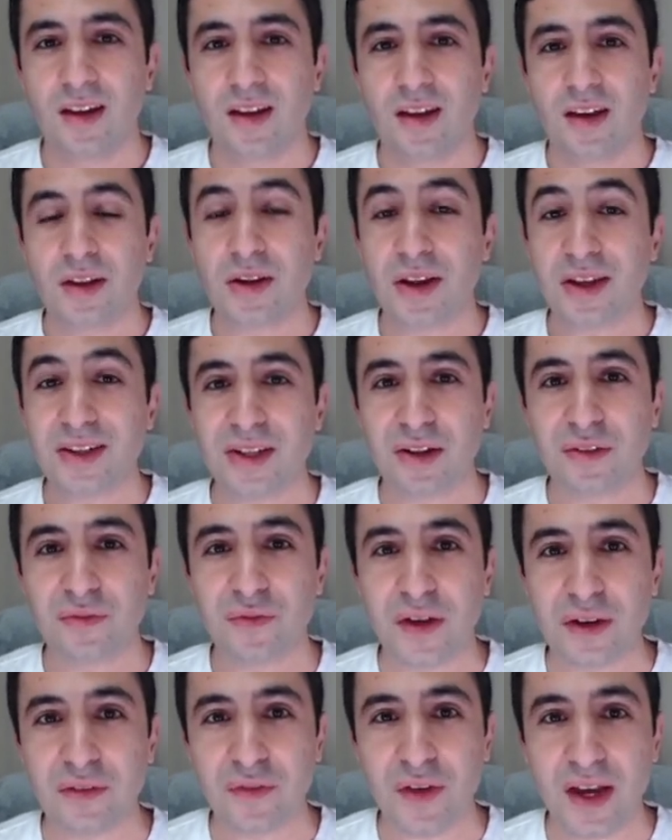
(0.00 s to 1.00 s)
Nice little
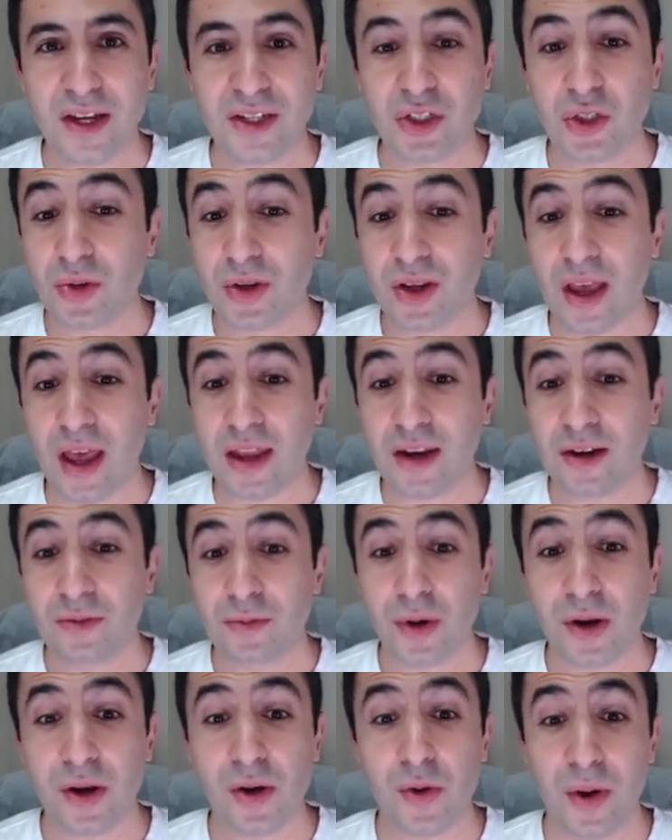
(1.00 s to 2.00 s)
fun fact, you can
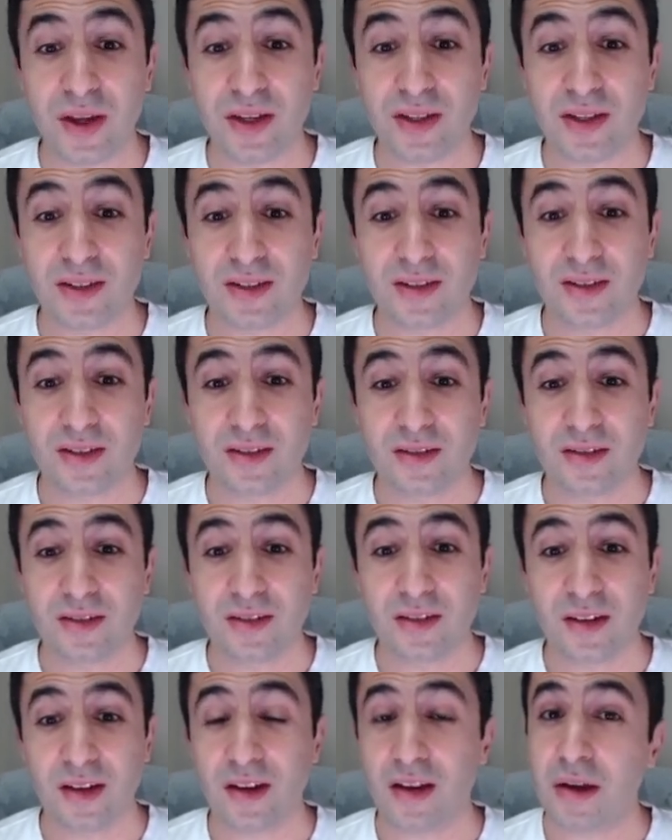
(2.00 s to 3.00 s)
request
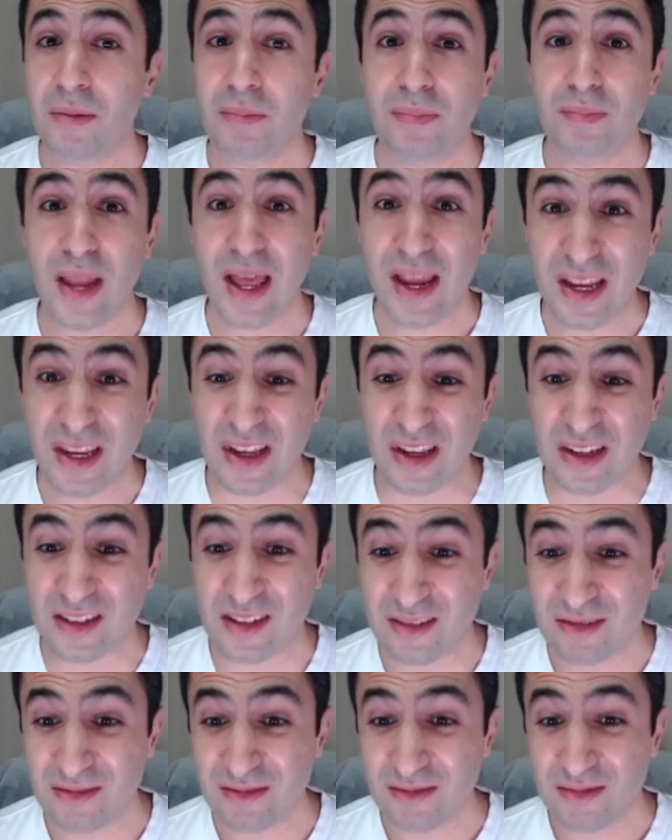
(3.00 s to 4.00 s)
a
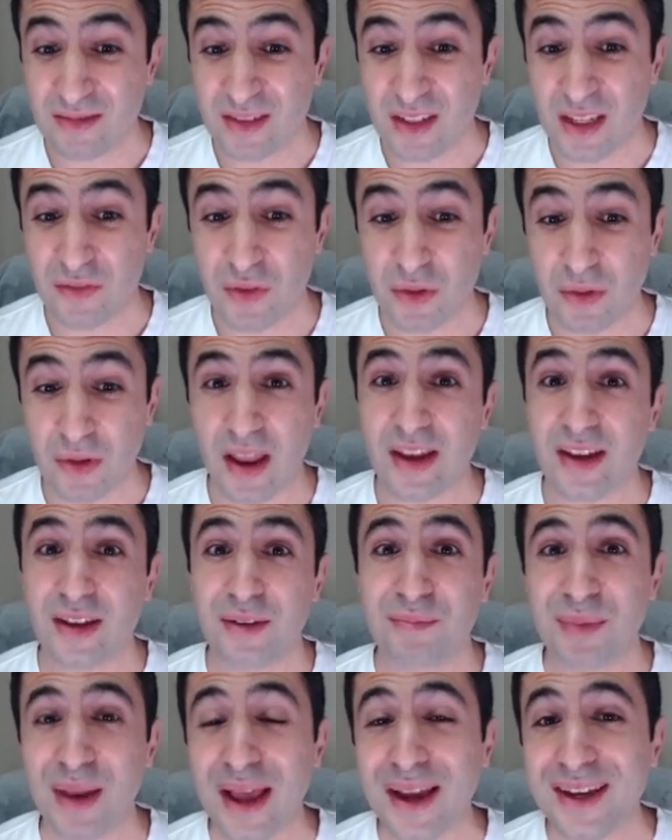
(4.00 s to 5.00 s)
blanket. If you'd like
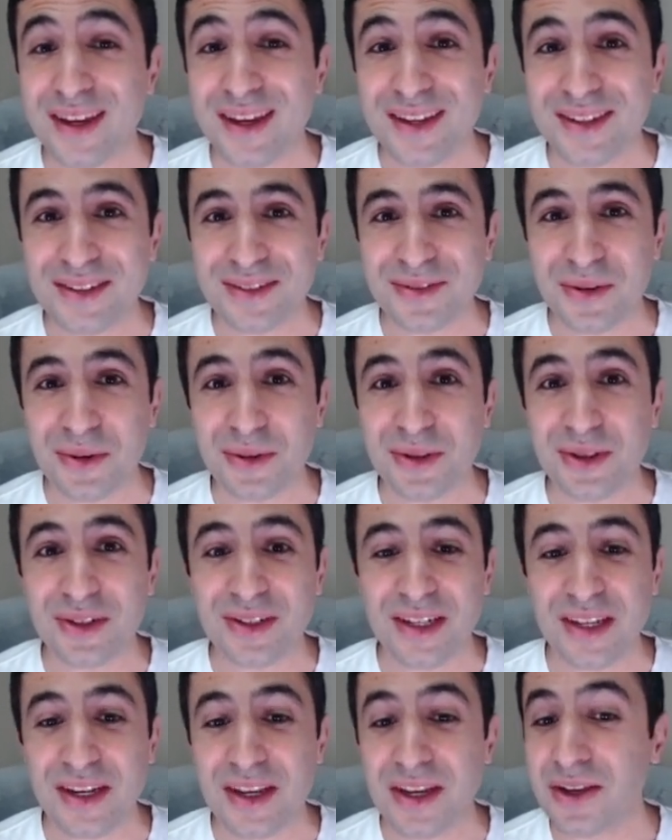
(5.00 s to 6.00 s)
a blanket on your
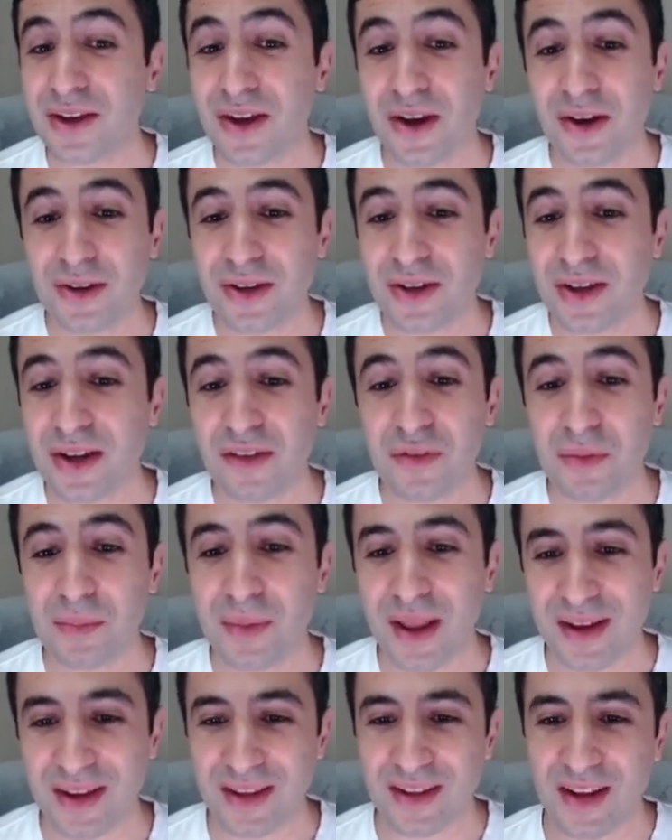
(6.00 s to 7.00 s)
seat, here you go, you can have a
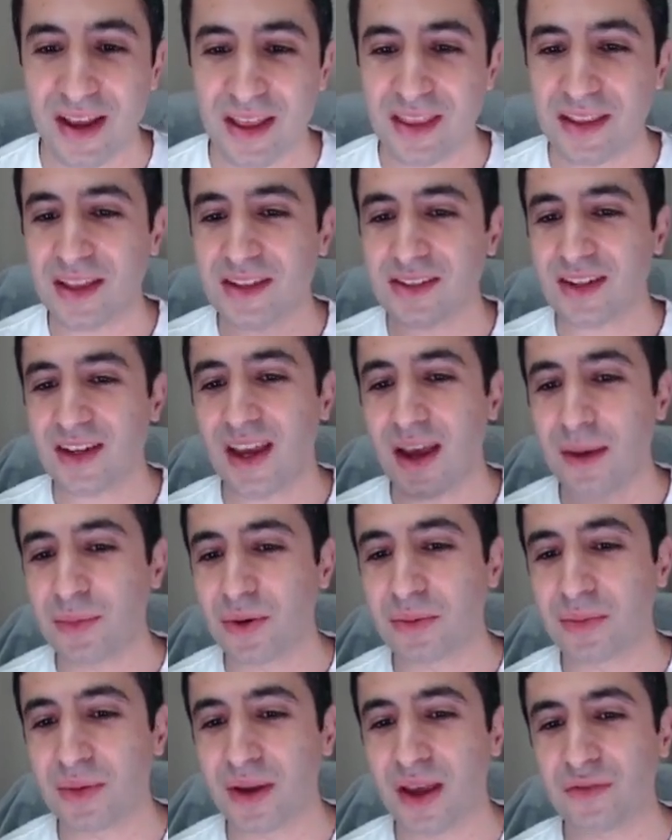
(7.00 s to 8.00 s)
blanket. I think that's a
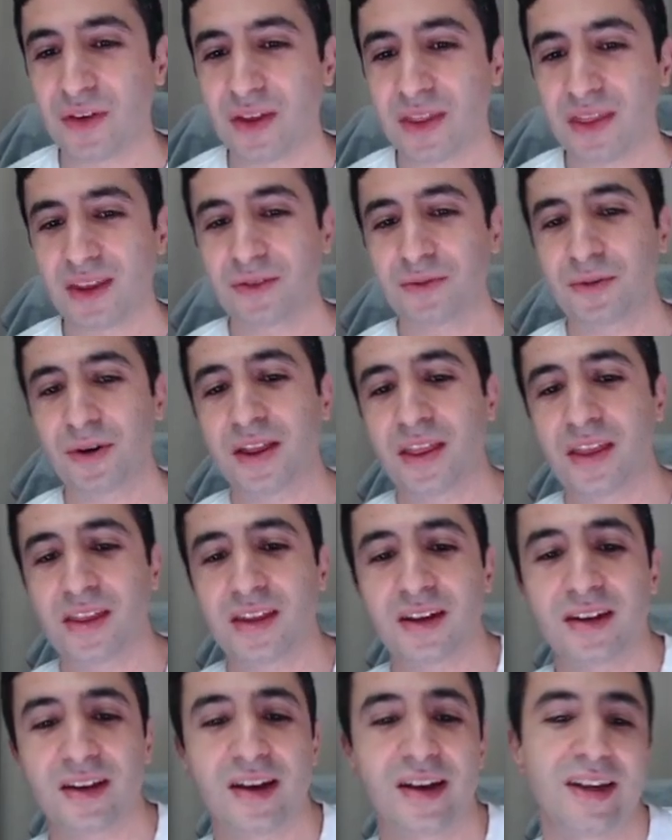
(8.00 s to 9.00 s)
Capcom Cafe thing rather
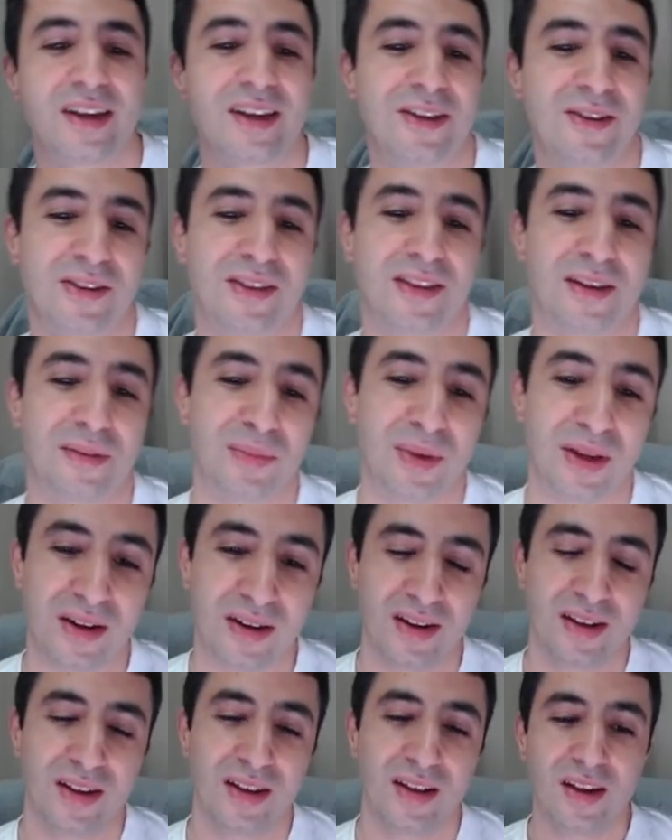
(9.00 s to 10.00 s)
than a Haikyu thing, but
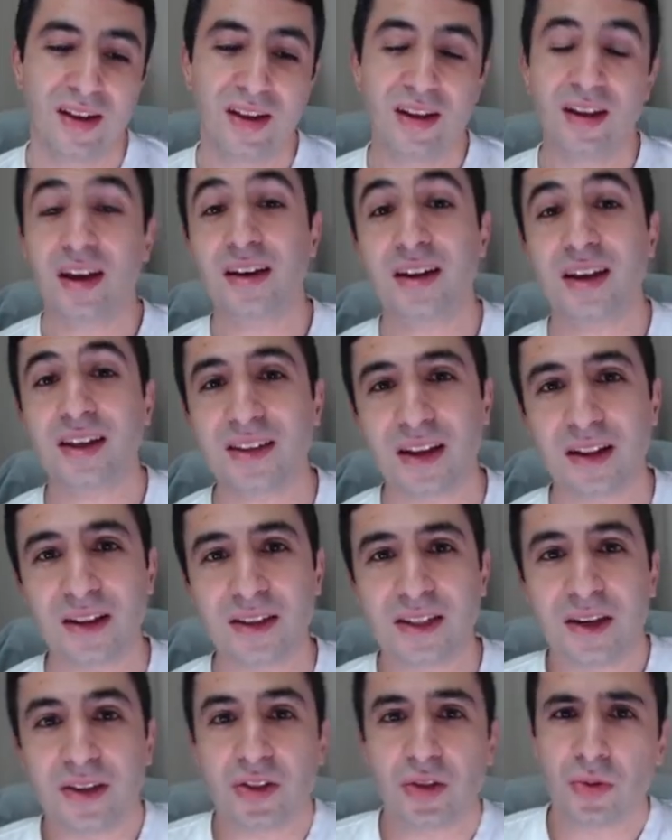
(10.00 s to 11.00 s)
a nice little
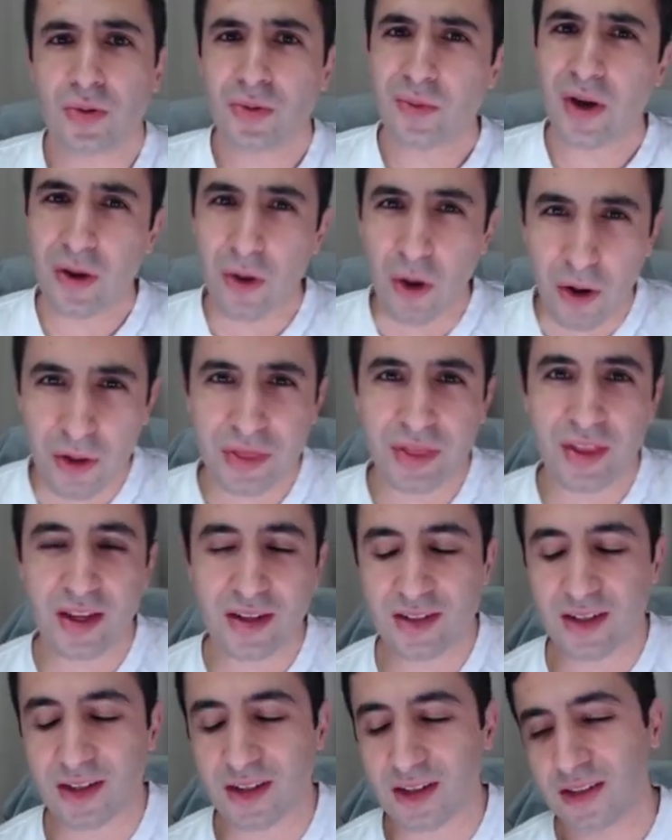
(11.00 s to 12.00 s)
touch. It was quite hot
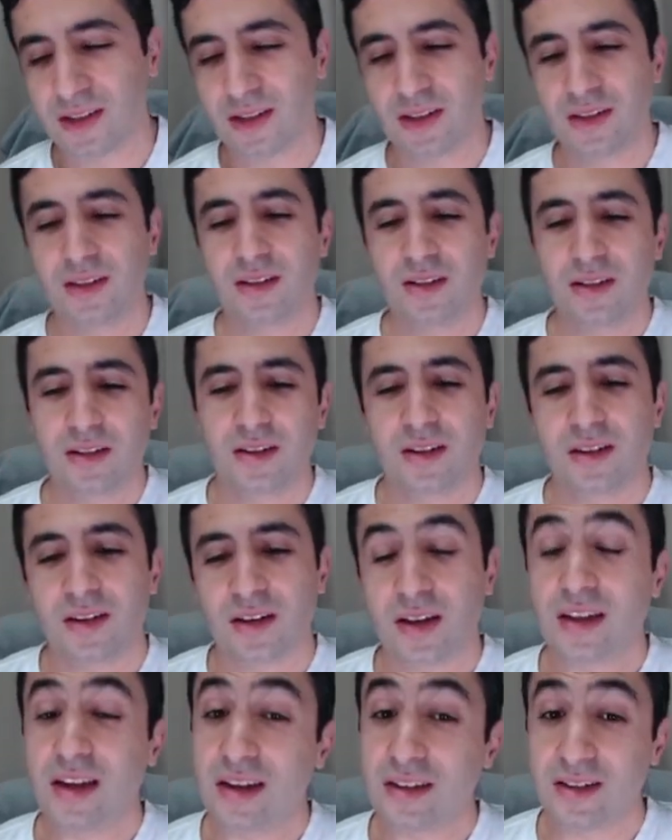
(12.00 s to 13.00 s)
that day,
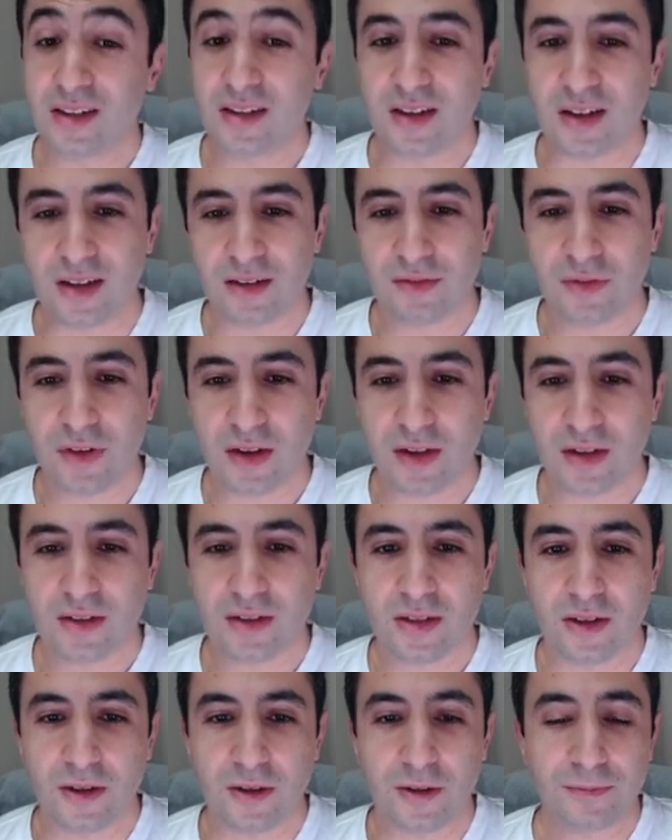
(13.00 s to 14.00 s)
yesterday in fact,
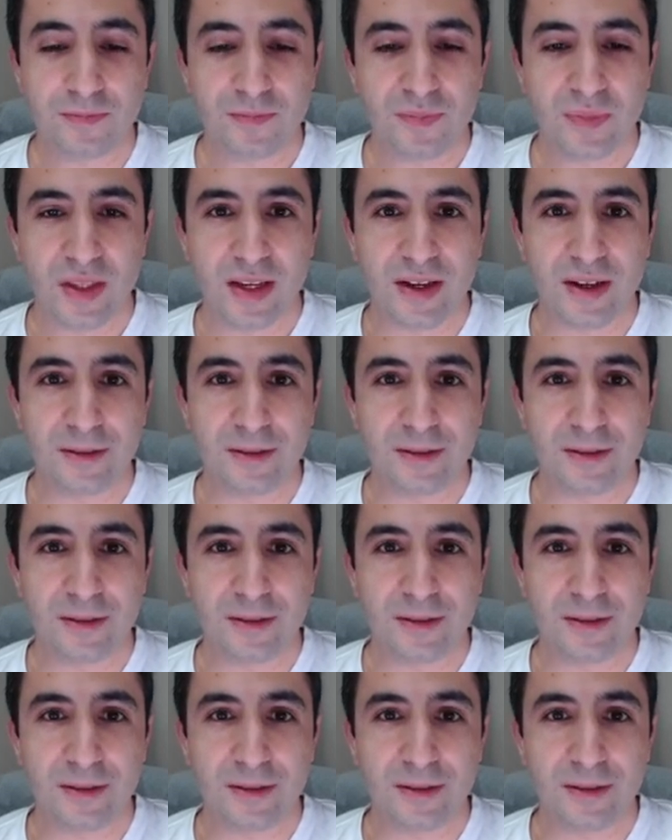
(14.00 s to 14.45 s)
so yeah.